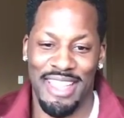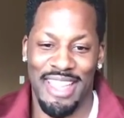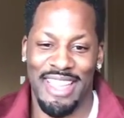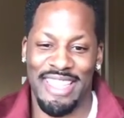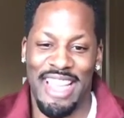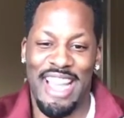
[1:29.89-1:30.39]

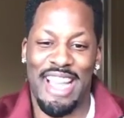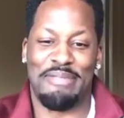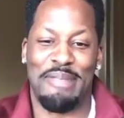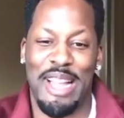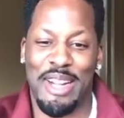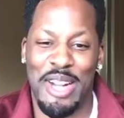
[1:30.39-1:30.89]
Yes,
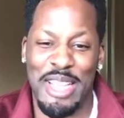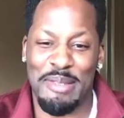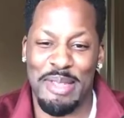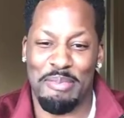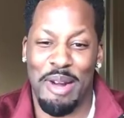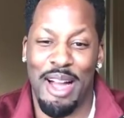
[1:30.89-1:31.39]
Merry Christmas,
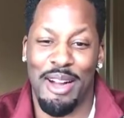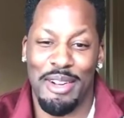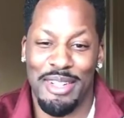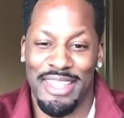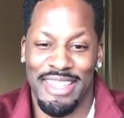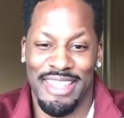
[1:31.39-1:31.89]
bro.
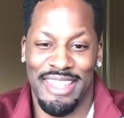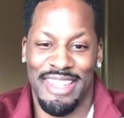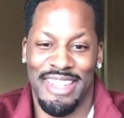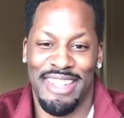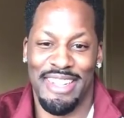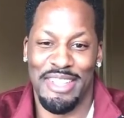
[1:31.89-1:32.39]

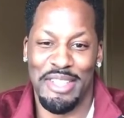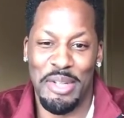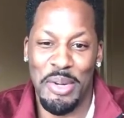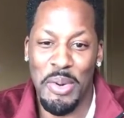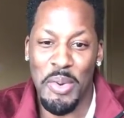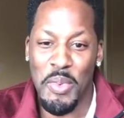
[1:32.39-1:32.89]

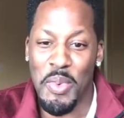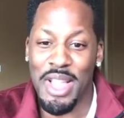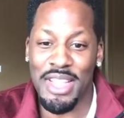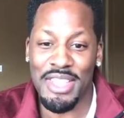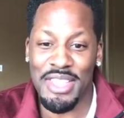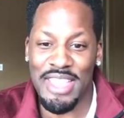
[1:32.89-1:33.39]
We get
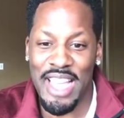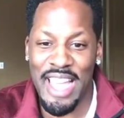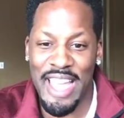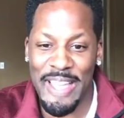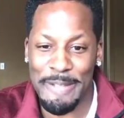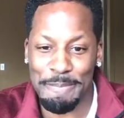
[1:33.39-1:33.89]
to
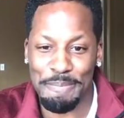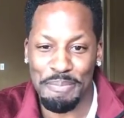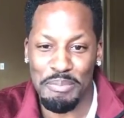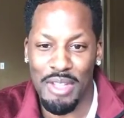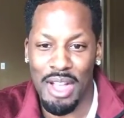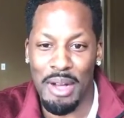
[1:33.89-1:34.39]
say
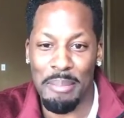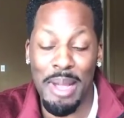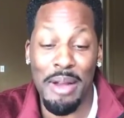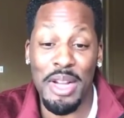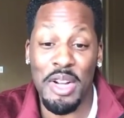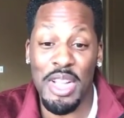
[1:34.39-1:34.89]

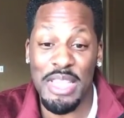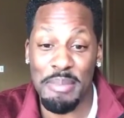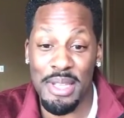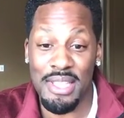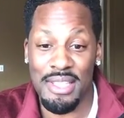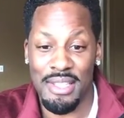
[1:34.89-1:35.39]
Merry
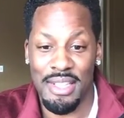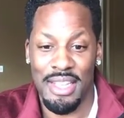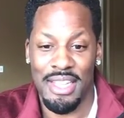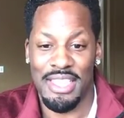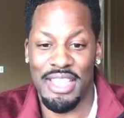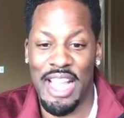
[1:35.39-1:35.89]
Christmas
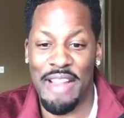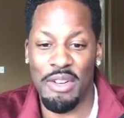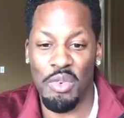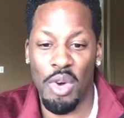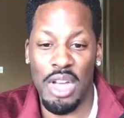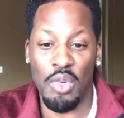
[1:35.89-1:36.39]
to
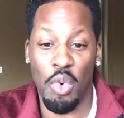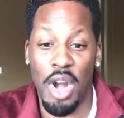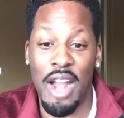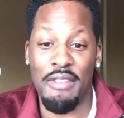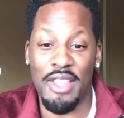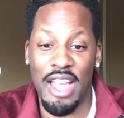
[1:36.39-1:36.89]
everyone
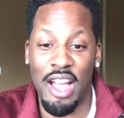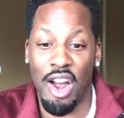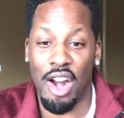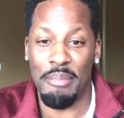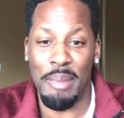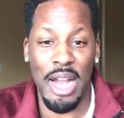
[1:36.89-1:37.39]
wherever they are.
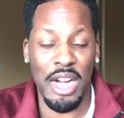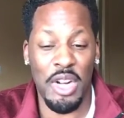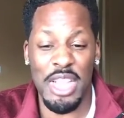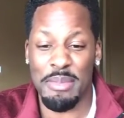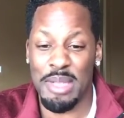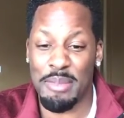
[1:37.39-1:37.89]
Merry
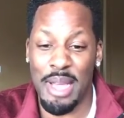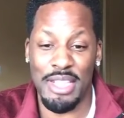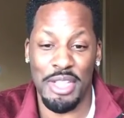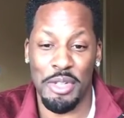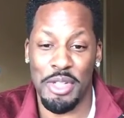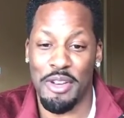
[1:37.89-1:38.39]
Christmas, man, to
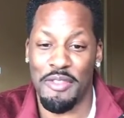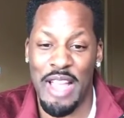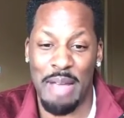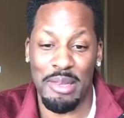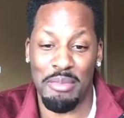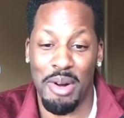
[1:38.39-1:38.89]
you and your
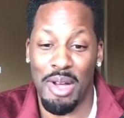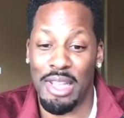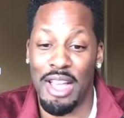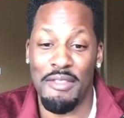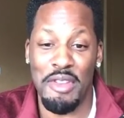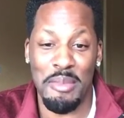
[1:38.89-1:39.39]
family, bro. I
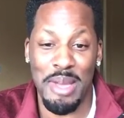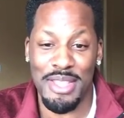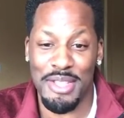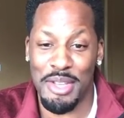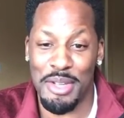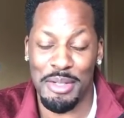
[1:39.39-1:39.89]
love you, miss
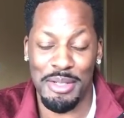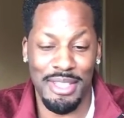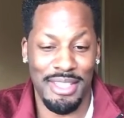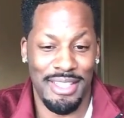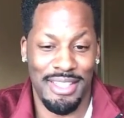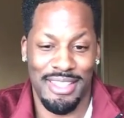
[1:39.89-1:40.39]
you.
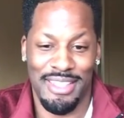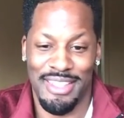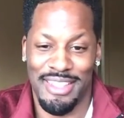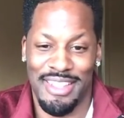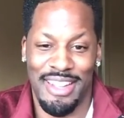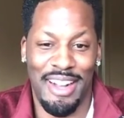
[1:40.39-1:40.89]

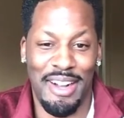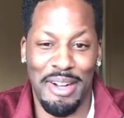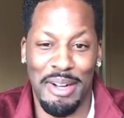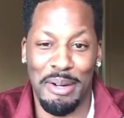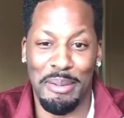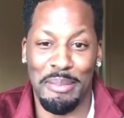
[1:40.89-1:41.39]

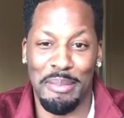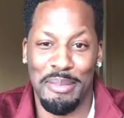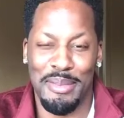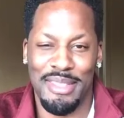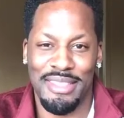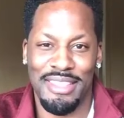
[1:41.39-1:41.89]
And
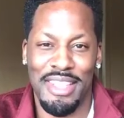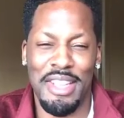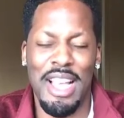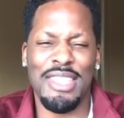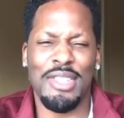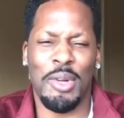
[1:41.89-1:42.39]

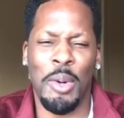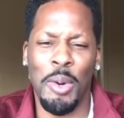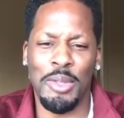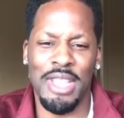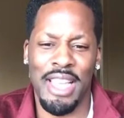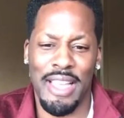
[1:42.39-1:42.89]
that's the cool
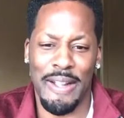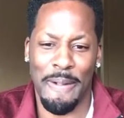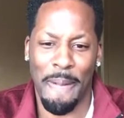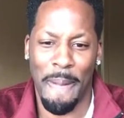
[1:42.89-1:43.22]
thing.